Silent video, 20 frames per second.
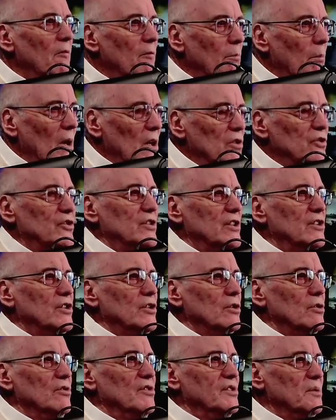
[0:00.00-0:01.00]

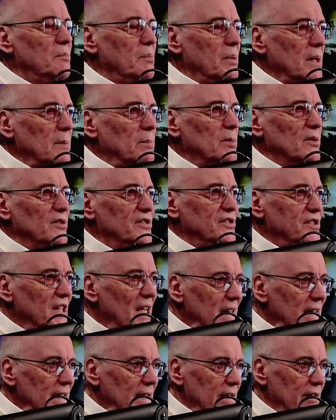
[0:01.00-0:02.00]
multitudes of people
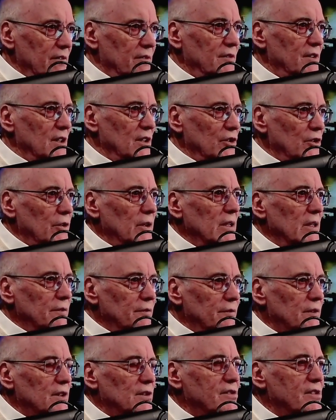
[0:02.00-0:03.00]
saved during the
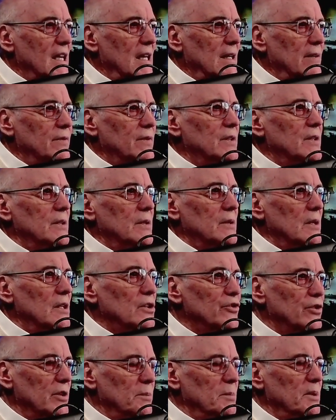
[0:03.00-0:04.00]
first half of the
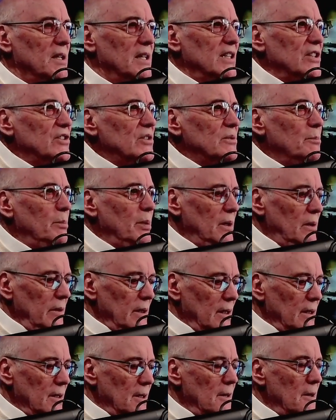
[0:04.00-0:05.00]
tribulation
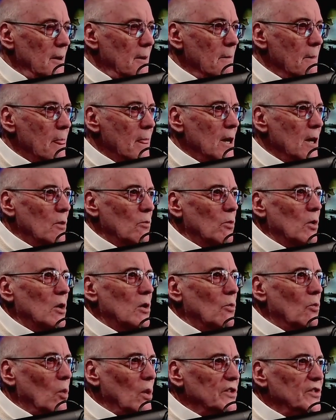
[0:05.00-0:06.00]
period.
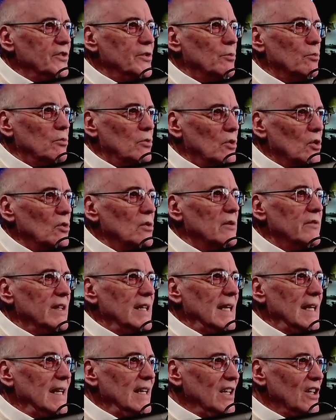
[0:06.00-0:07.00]
Well, what's the role of
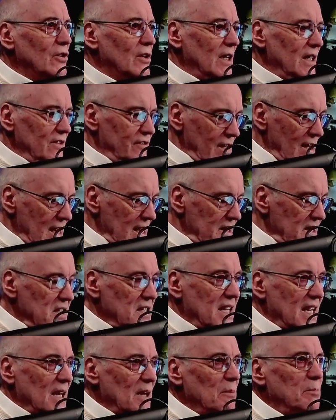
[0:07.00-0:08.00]
the Antichrist?
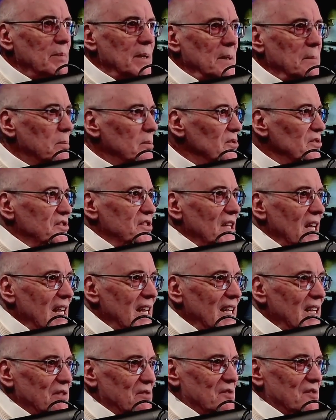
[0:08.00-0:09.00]
To get people
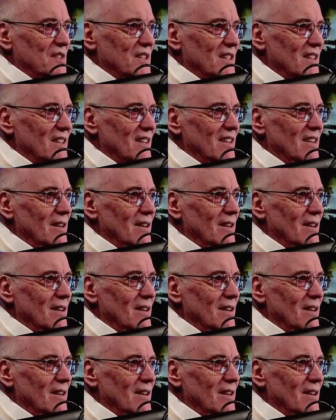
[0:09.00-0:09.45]
saved.